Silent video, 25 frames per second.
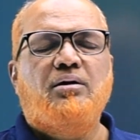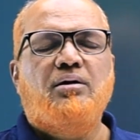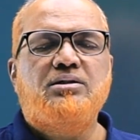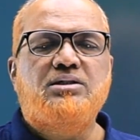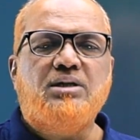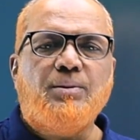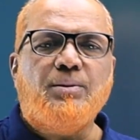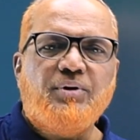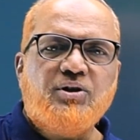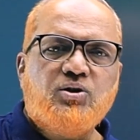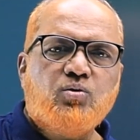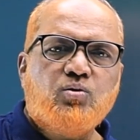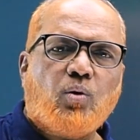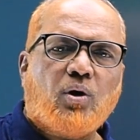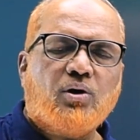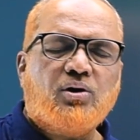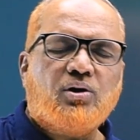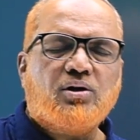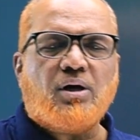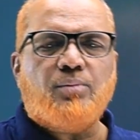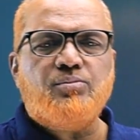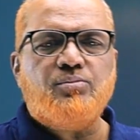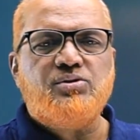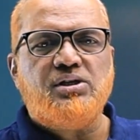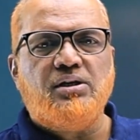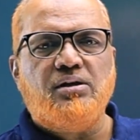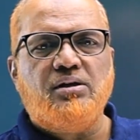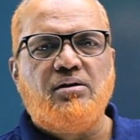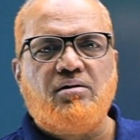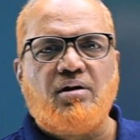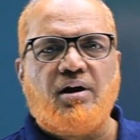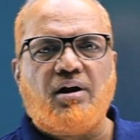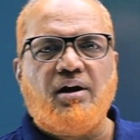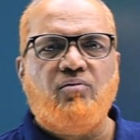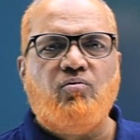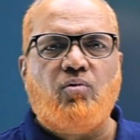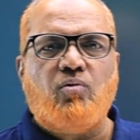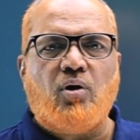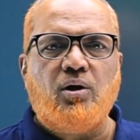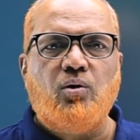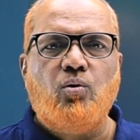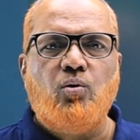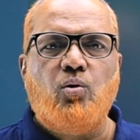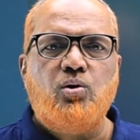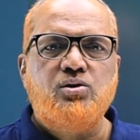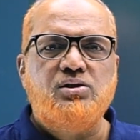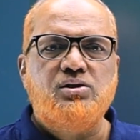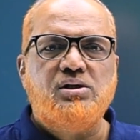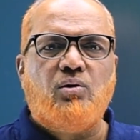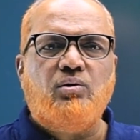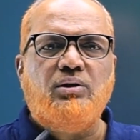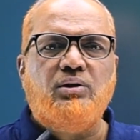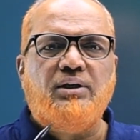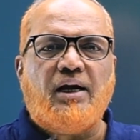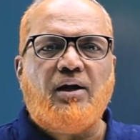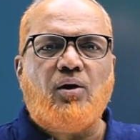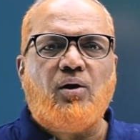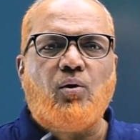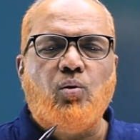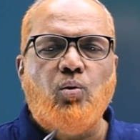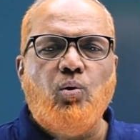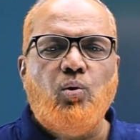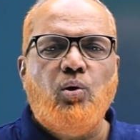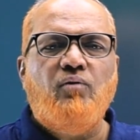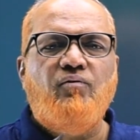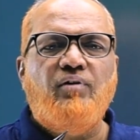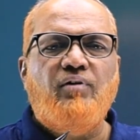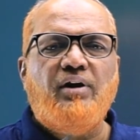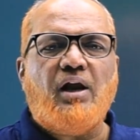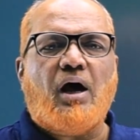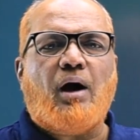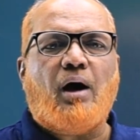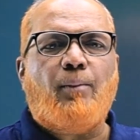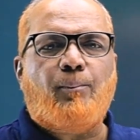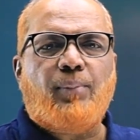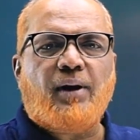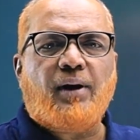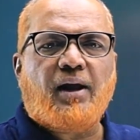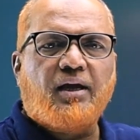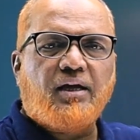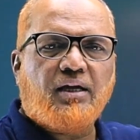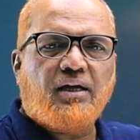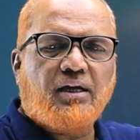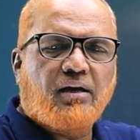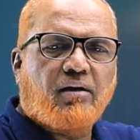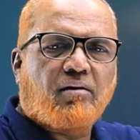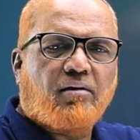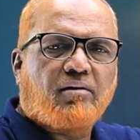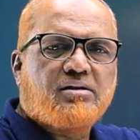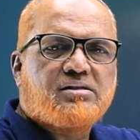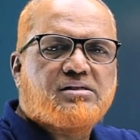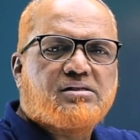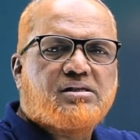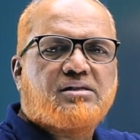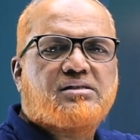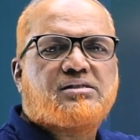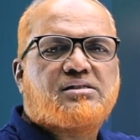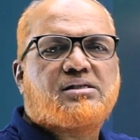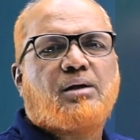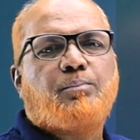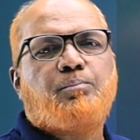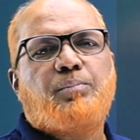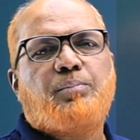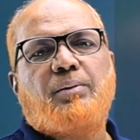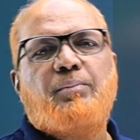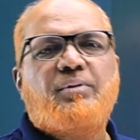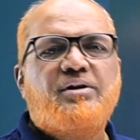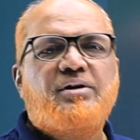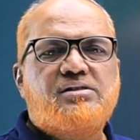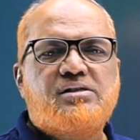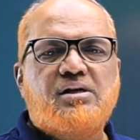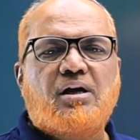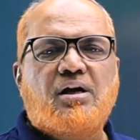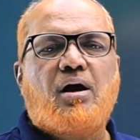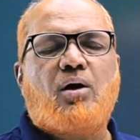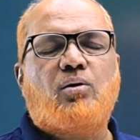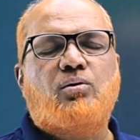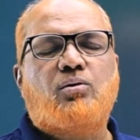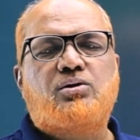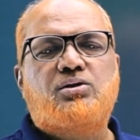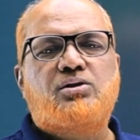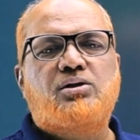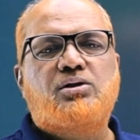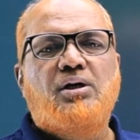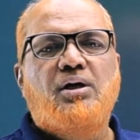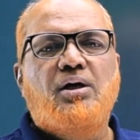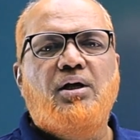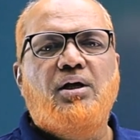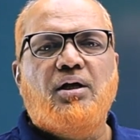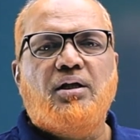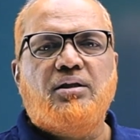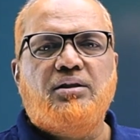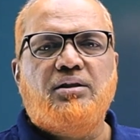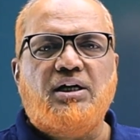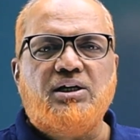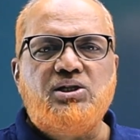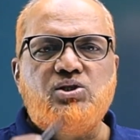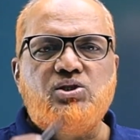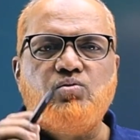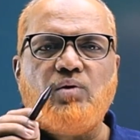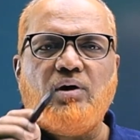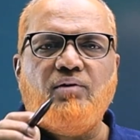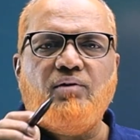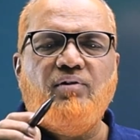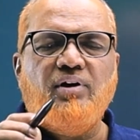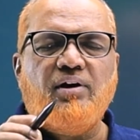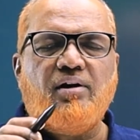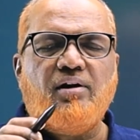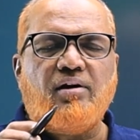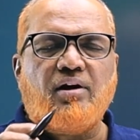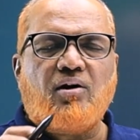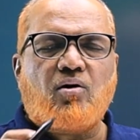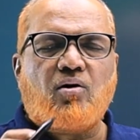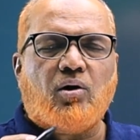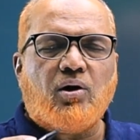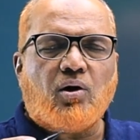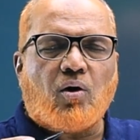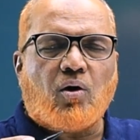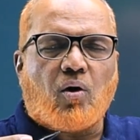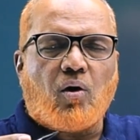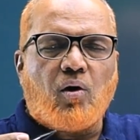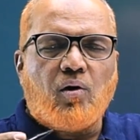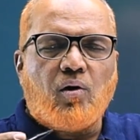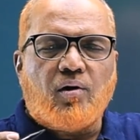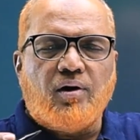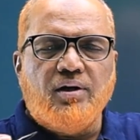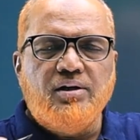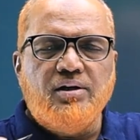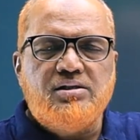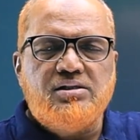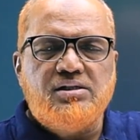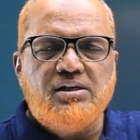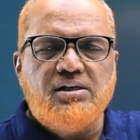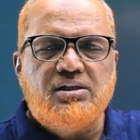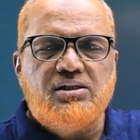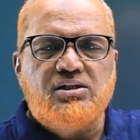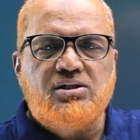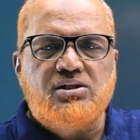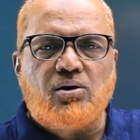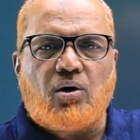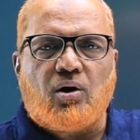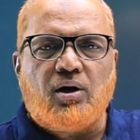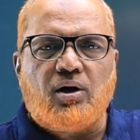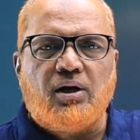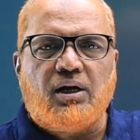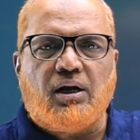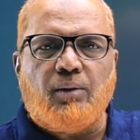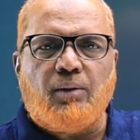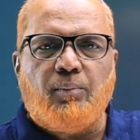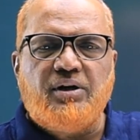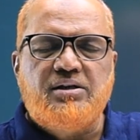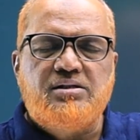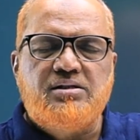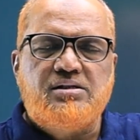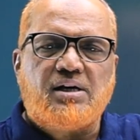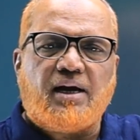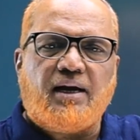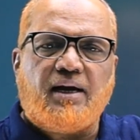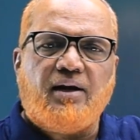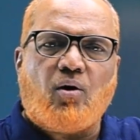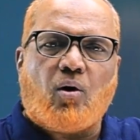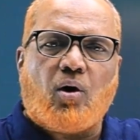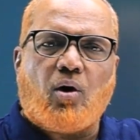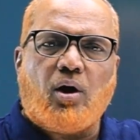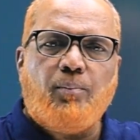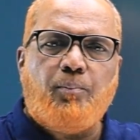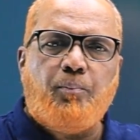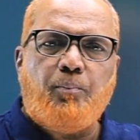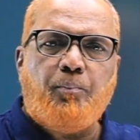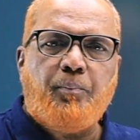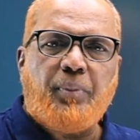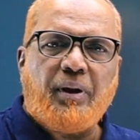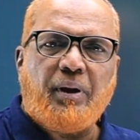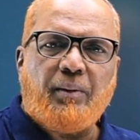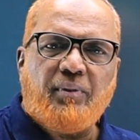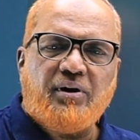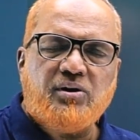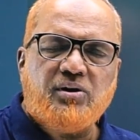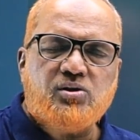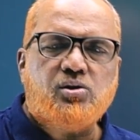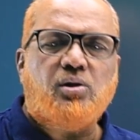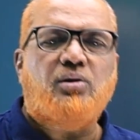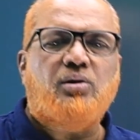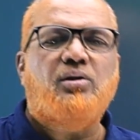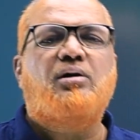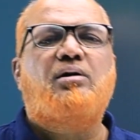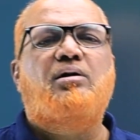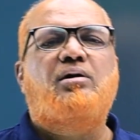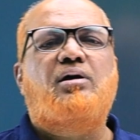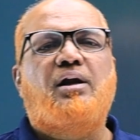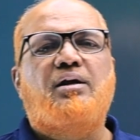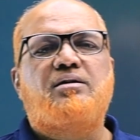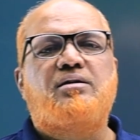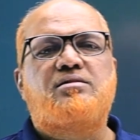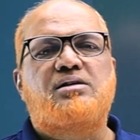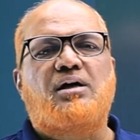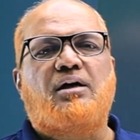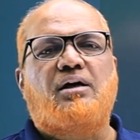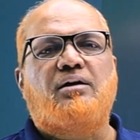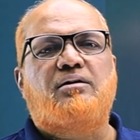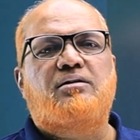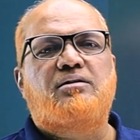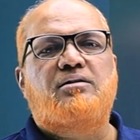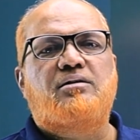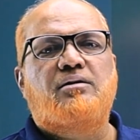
Debit what comes in, credit what goes out. That rule will apply in receipts and payments account. That's why we'll record all receipts on debit side, all payments on the credit side.